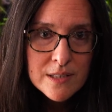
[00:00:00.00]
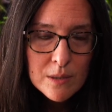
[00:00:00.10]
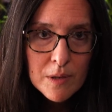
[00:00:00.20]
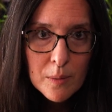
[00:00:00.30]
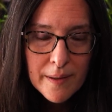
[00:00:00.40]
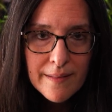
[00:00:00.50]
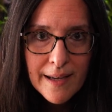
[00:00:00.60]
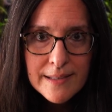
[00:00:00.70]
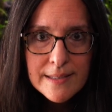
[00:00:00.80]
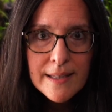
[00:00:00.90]
That's a little bit
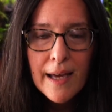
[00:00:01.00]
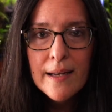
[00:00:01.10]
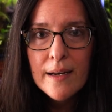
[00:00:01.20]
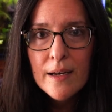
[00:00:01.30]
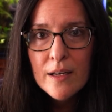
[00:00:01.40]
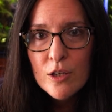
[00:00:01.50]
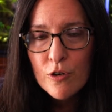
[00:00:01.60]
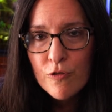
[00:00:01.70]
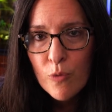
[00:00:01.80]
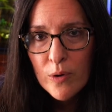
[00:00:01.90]
less than
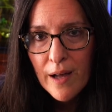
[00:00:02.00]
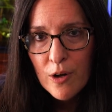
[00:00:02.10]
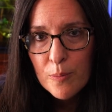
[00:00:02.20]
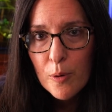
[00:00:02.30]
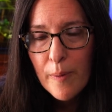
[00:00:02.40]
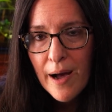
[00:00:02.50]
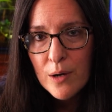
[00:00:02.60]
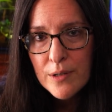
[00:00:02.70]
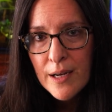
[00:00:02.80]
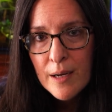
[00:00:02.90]
your $4 per
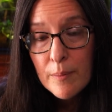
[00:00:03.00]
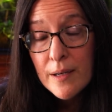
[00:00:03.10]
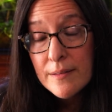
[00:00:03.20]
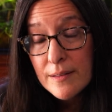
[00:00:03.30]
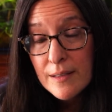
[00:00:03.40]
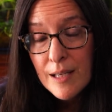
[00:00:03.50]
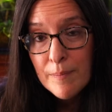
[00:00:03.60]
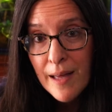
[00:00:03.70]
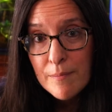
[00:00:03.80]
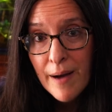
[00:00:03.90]
pound, but keep
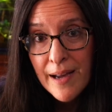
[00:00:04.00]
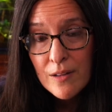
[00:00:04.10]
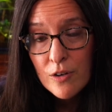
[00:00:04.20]
that in mind.